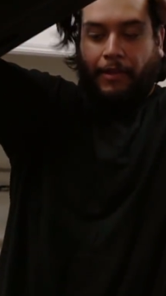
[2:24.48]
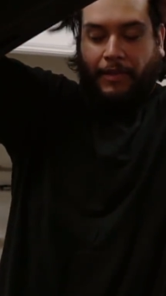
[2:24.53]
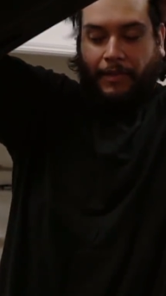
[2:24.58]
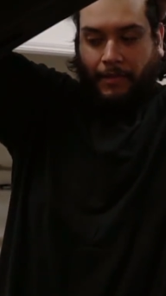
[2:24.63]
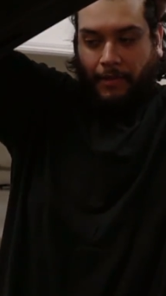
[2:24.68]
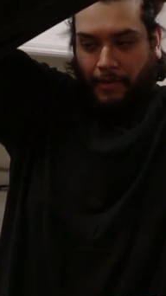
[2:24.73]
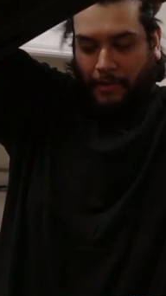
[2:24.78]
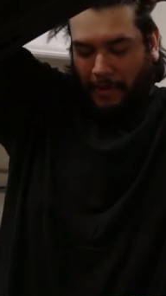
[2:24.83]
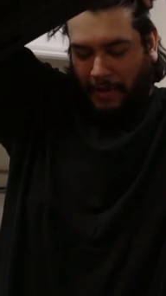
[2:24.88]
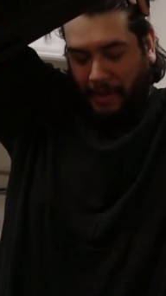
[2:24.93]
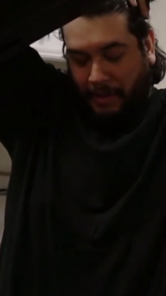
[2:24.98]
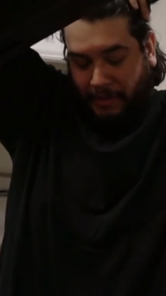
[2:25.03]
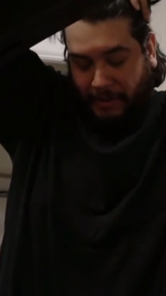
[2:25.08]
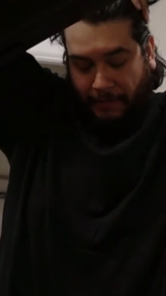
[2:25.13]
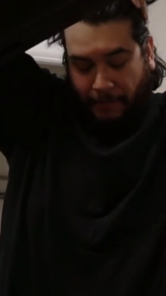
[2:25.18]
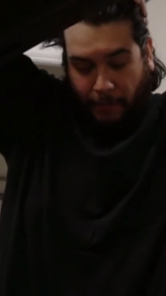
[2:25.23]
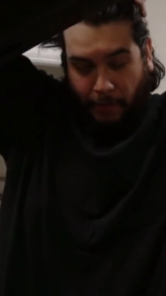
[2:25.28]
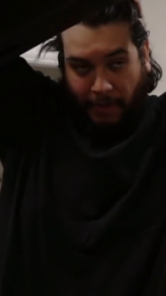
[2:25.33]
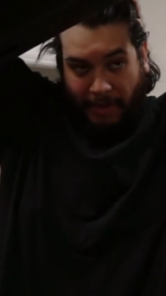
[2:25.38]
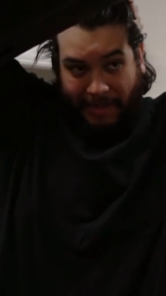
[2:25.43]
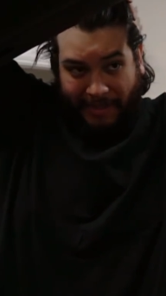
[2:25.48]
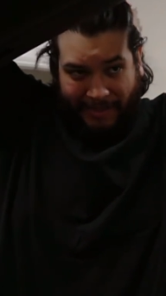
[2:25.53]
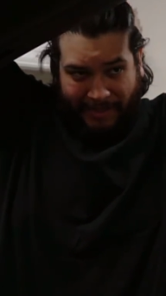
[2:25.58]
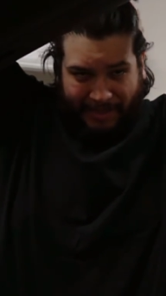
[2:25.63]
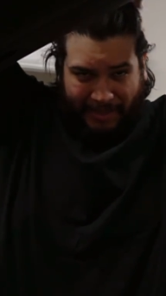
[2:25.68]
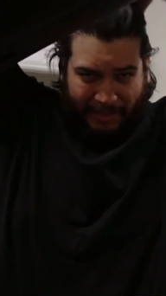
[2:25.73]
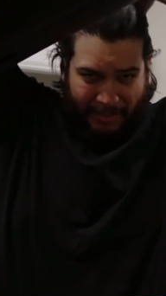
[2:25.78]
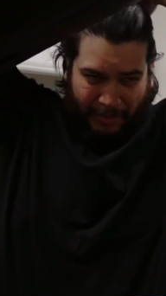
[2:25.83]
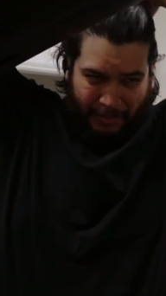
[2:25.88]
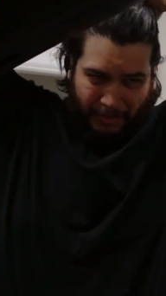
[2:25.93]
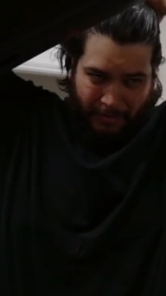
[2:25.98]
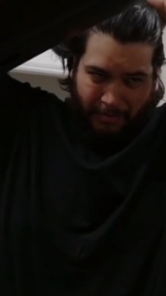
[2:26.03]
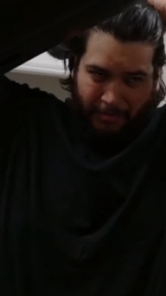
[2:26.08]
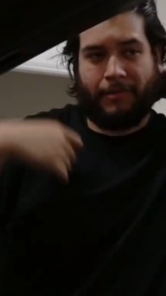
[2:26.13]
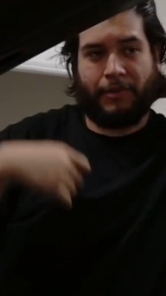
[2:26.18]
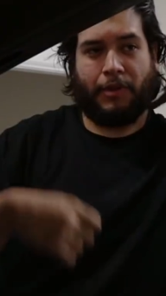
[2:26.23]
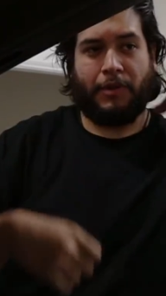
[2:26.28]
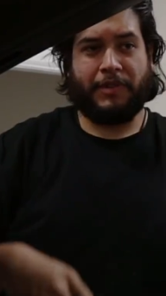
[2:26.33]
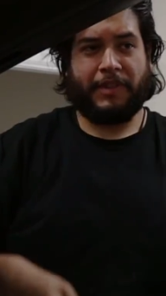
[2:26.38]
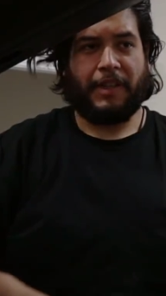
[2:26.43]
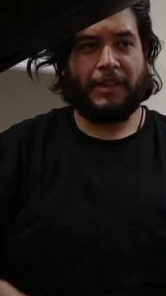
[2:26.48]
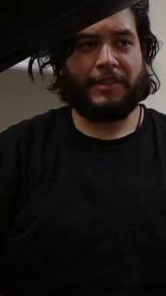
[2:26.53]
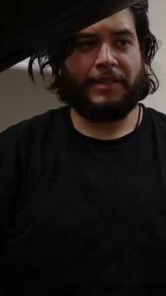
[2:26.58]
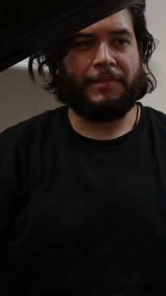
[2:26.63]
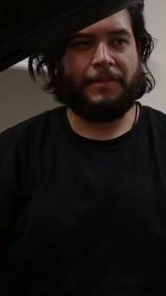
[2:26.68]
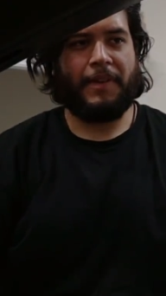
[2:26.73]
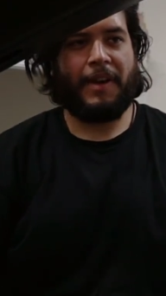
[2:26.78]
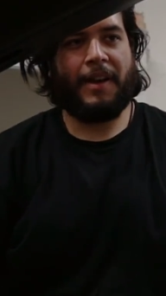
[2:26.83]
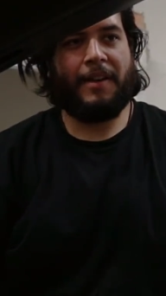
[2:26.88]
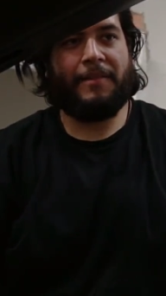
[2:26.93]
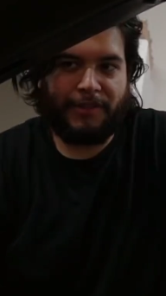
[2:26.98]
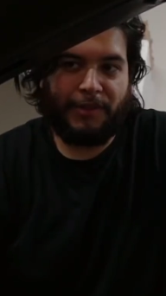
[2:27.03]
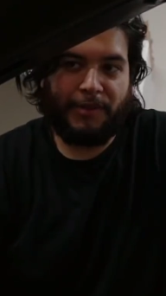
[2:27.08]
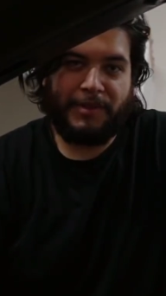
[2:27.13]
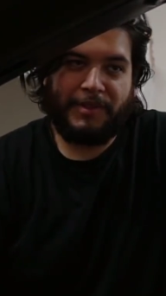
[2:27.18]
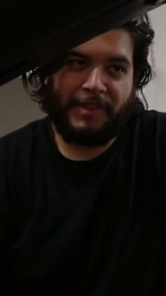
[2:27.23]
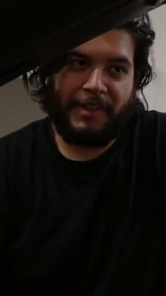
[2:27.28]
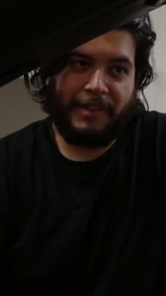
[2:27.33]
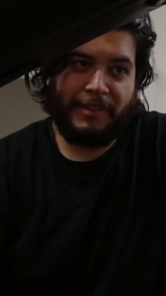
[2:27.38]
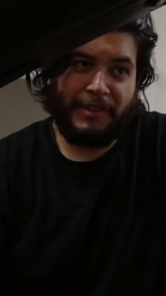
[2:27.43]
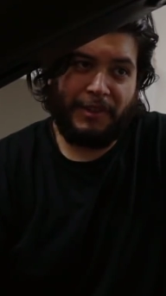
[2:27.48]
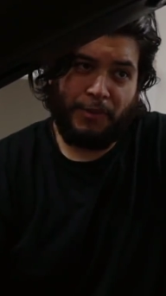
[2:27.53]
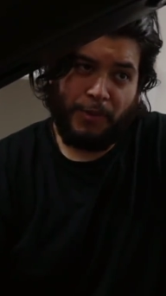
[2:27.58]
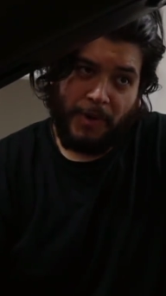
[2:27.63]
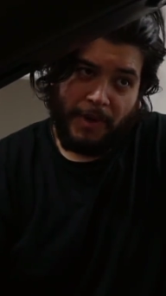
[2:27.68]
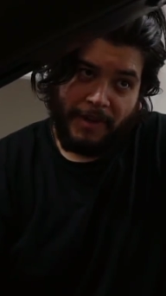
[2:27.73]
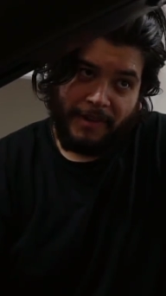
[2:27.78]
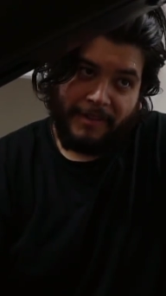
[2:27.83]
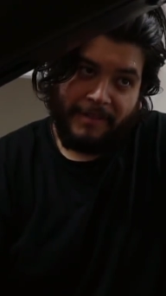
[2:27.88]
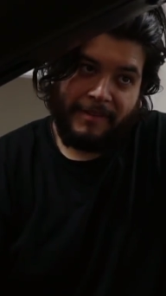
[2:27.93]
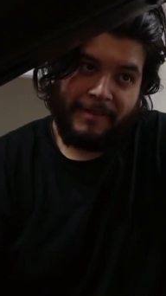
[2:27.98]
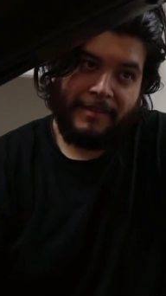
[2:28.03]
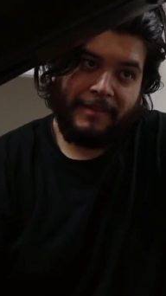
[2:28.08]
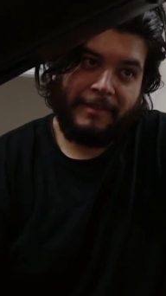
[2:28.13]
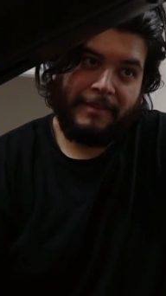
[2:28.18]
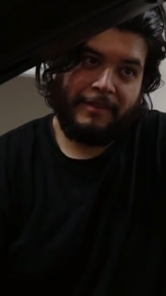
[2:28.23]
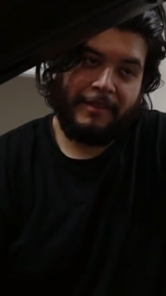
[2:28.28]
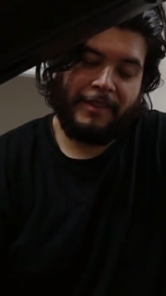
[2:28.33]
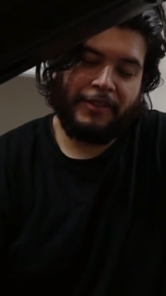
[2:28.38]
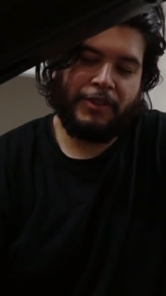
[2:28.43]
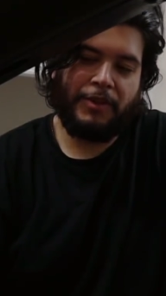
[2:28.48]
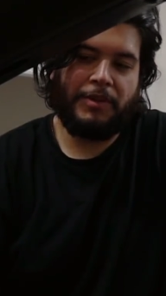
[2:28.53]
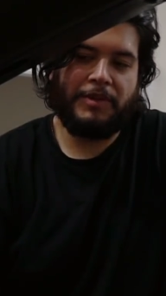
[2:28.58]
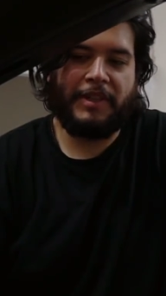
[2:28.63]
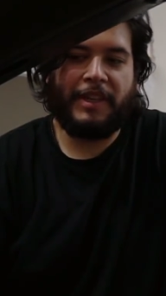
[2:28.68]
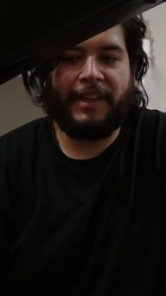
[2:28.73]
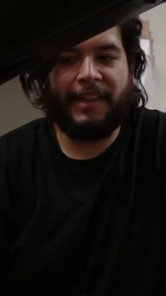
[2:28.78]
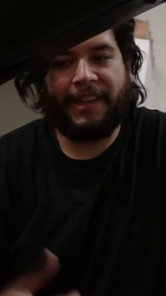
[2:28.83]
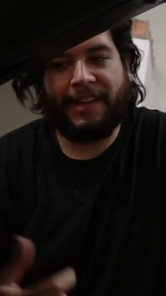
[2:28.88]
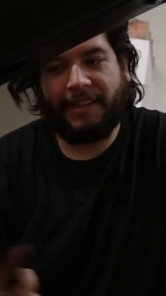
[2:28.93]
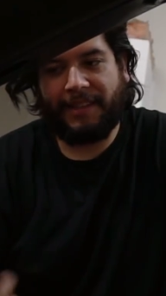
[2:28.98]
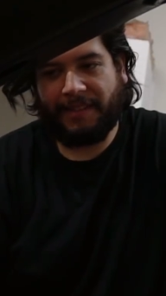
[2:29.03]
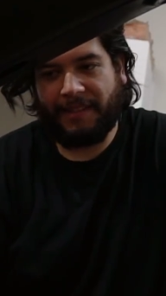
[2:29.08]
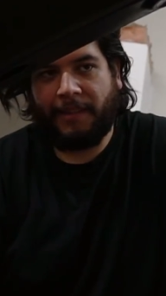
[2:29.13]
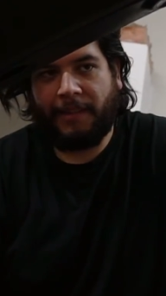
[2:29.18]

So the LT4 is a 6.2. So is the LT5. So is the LT1. So is the L86.